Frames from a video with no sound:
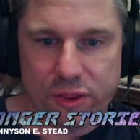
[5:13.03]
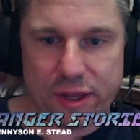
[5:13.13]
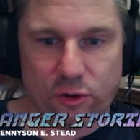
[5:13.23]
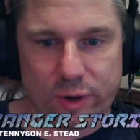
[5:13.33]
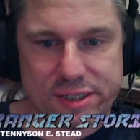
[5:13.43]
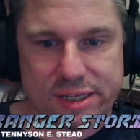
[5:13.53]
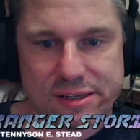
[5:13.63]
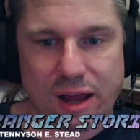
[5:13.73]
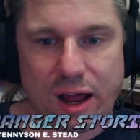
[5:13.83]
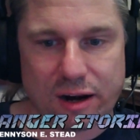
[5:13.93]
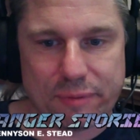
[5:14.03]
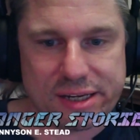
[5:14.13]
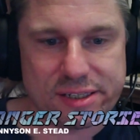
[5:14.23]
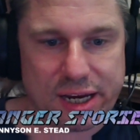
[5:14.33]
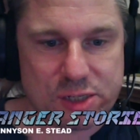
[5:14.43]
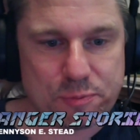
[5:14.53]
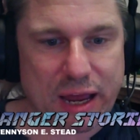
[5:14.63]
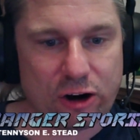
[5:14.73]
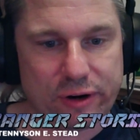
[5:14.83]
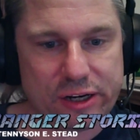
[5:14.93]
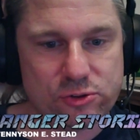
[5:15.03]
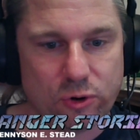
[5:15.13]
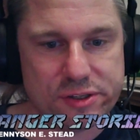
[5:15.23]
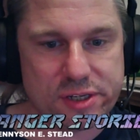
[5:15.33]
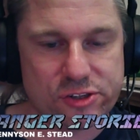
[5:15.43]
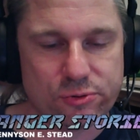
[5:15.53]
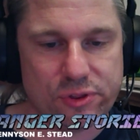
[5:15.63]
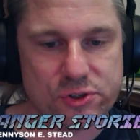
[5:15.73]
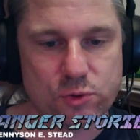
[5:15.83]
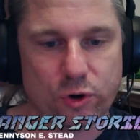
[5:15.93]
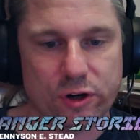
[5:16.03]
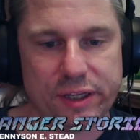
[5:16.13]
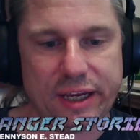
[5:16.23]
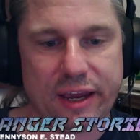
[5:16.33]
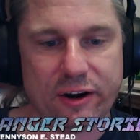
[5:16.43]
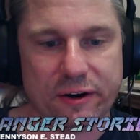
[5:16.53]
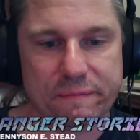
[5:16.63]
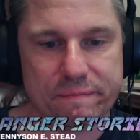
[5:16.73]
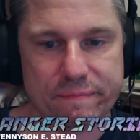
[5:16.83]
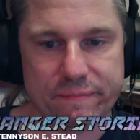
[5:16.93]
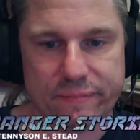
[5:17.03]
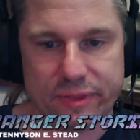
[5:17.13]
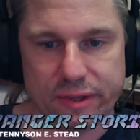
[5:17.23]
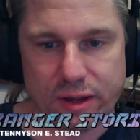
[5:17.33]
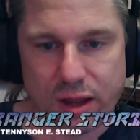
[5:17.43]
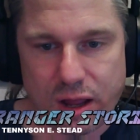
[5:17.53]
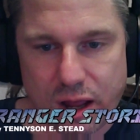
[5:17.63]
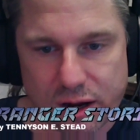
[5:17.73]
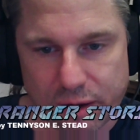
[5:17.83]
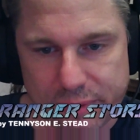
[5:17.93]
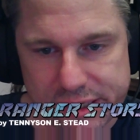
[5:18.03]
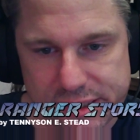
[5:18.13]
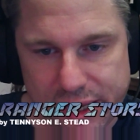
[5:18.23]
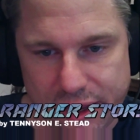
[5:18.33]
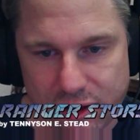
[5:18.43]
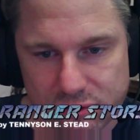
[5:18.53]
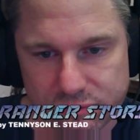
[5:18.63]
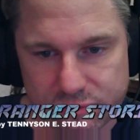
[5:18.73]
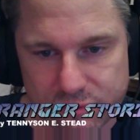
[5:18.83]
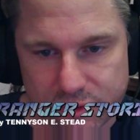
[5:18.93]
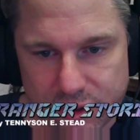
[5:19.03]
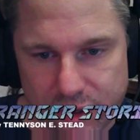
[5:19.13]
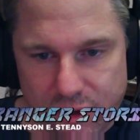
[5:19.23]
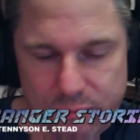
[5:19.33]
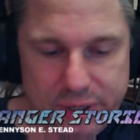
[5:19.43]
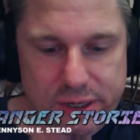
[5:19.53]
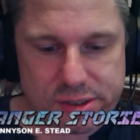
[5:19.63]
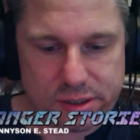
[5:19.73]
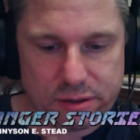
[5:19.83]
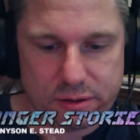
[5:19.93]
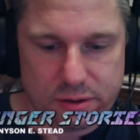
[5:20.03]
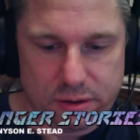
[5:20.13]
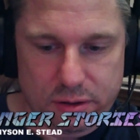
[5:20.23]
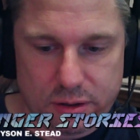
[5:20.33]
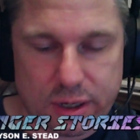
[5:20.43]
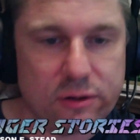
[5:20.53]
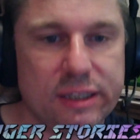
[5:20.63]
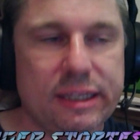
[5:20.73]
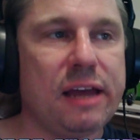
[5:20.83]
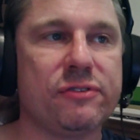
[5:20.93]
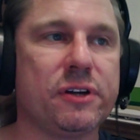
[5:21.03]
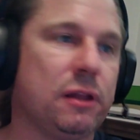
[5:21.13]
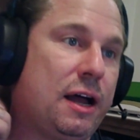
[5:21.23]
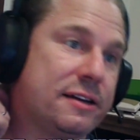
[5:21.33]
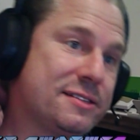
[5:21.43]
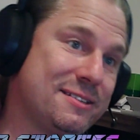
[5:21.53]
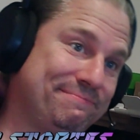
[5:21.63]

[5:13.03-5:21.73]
The other one stays hot on my six, powering towards us through the swirling air. Hot on my tail. Because I don't think they have clocks.